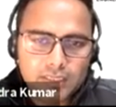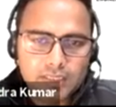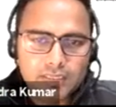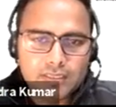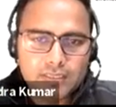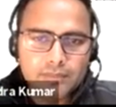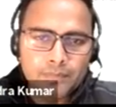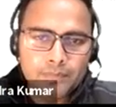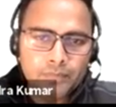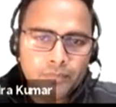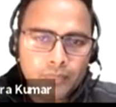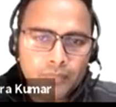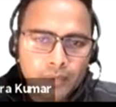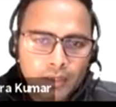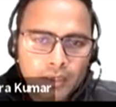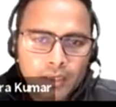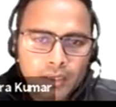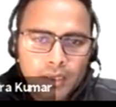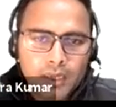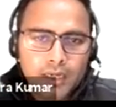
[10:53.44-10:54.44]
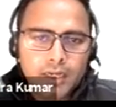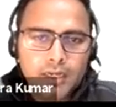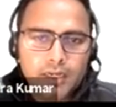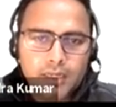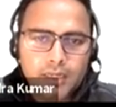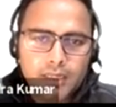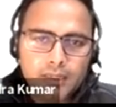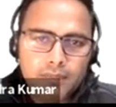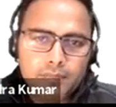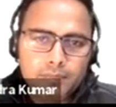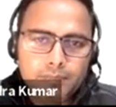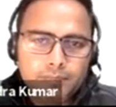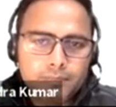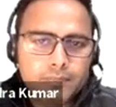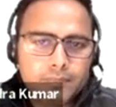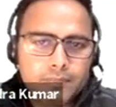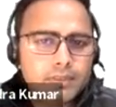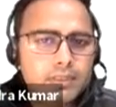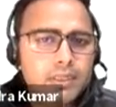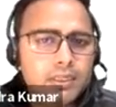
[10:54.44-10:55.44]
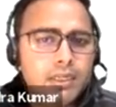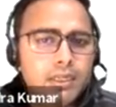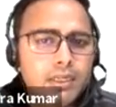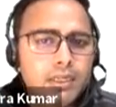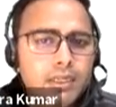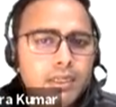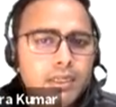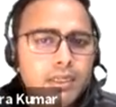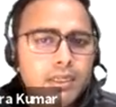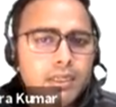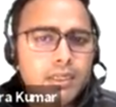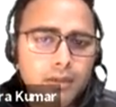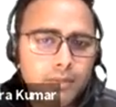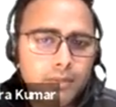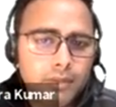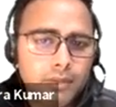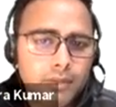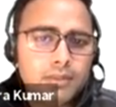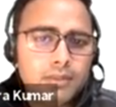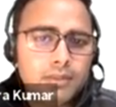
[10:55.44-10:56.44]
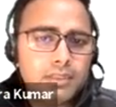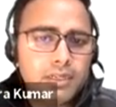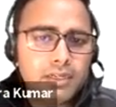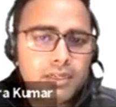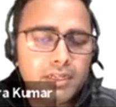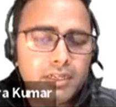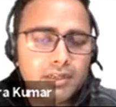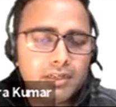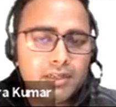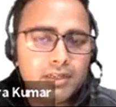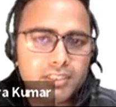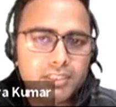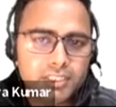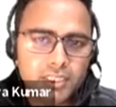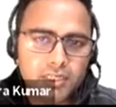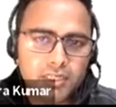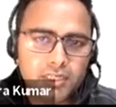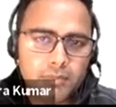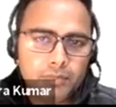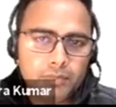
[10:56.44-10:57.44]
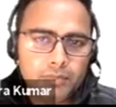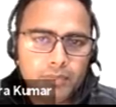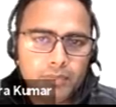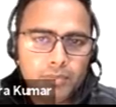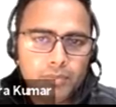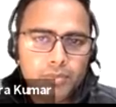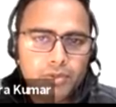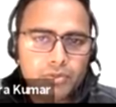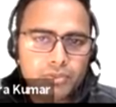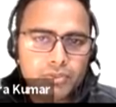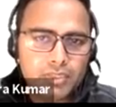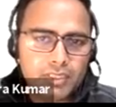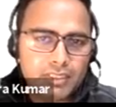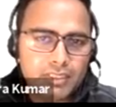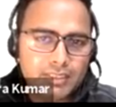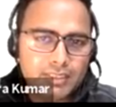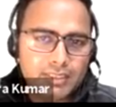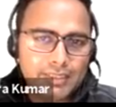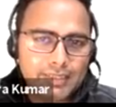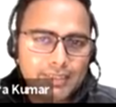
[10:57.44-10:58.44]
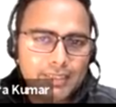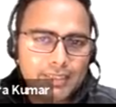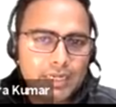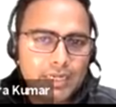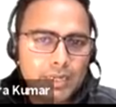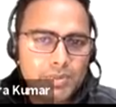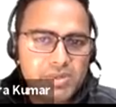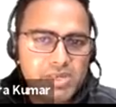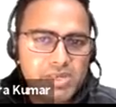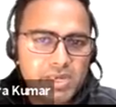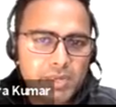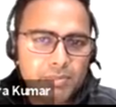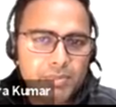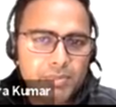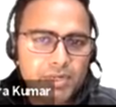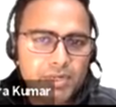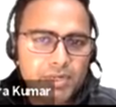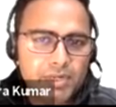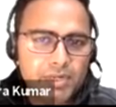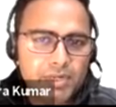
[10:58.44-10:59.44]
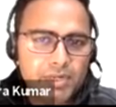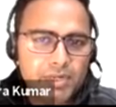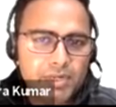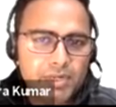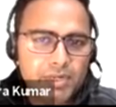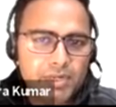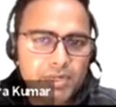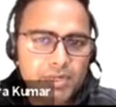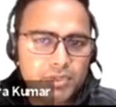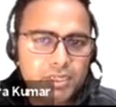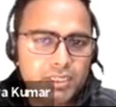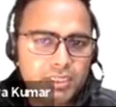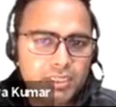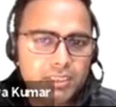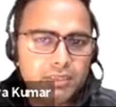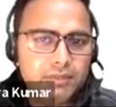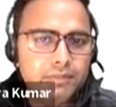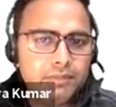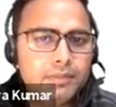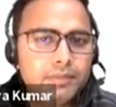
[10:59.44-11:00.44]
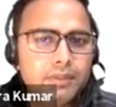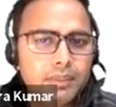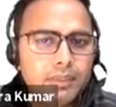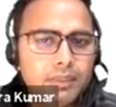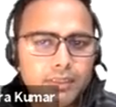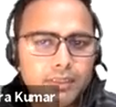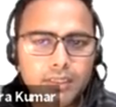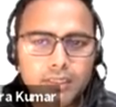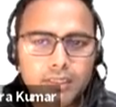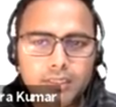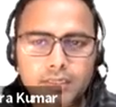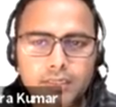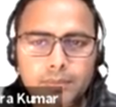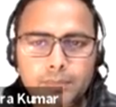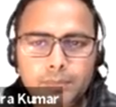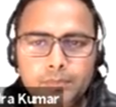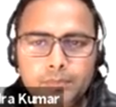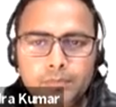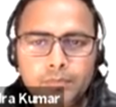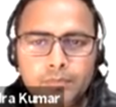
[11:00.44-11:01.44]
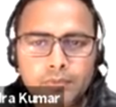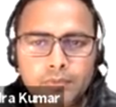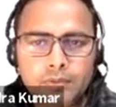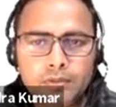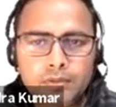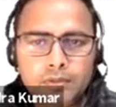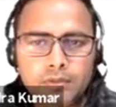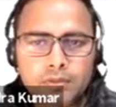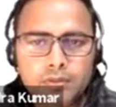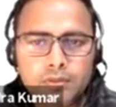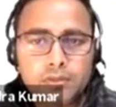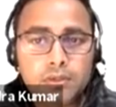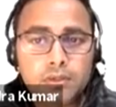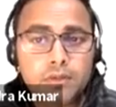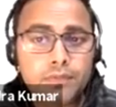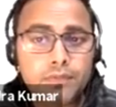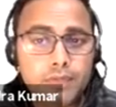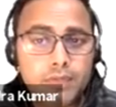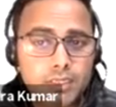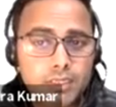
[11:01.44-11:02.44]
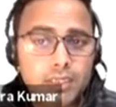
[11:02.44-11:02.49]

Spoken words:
this. A tin cylinder, cylindrical shell, because inside it will be empty like that. Okay, tin, right, like that. Softy,